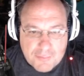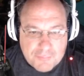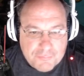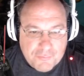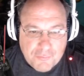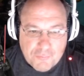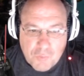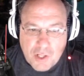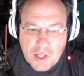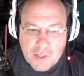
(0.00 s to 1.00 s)
from
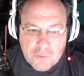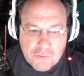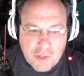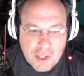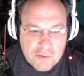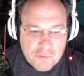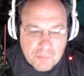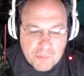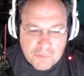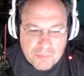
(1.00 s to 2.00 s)
what I understand, it's
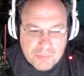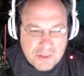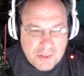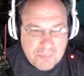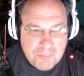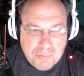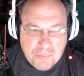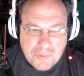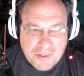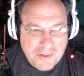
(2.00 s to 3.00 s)
supposed to be a
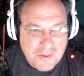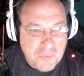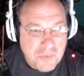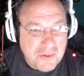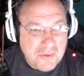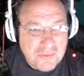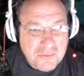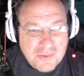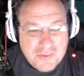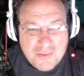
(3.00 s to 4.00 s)
prequel.
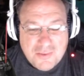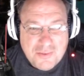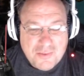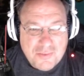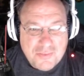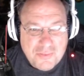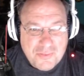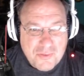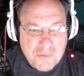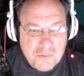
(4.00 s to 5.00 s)

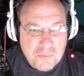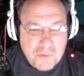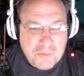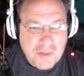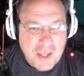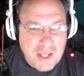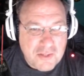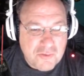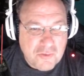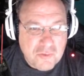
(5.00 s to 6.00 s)
They're supposed to
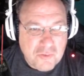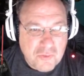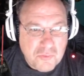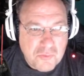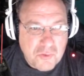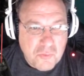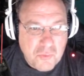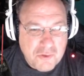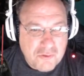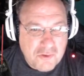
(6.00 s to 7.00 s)
answer the
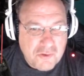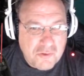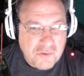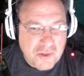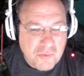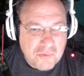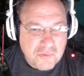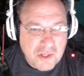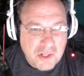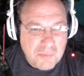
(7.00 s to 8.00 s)
questions that were
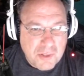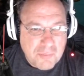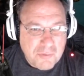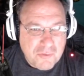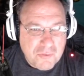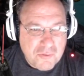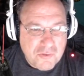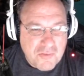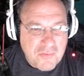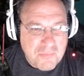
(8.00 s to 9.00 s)
set up in episode
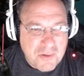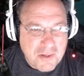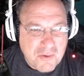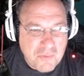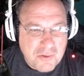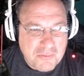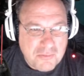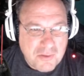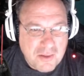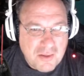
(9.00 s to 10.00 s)
7 by going
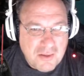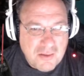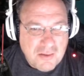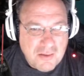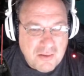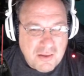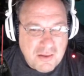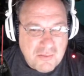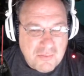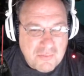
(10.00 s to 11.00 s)

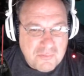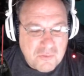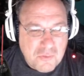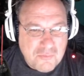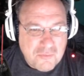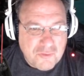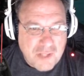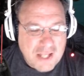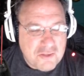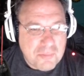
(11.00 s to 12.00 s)
doing
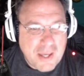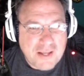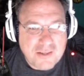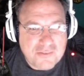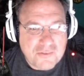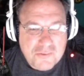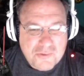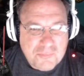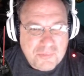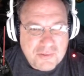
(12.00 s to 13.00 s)
flashbacks or
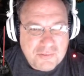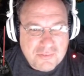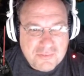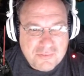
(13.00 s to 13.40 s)
something.